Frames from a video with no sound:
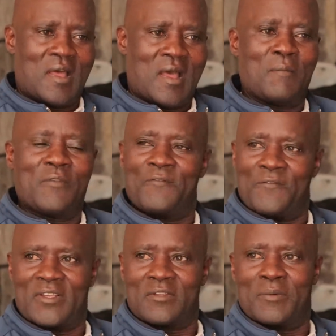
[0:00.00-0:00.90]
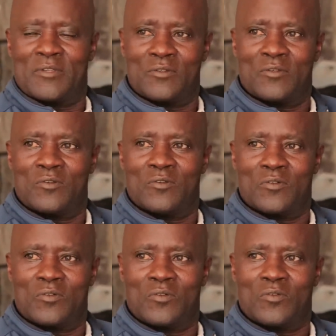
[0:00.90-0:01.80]
I'm the first
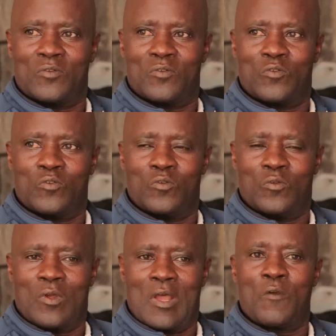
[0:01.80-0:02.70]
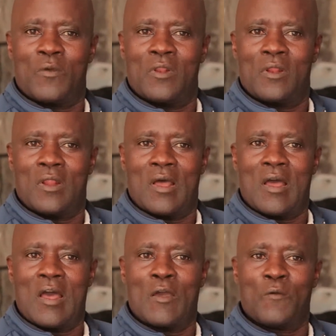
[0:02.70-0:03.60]
person, I
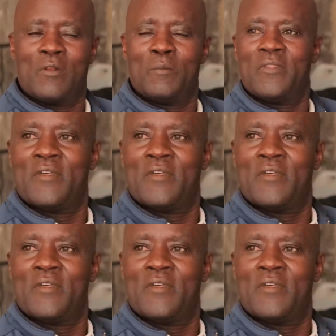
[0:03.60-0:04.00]
will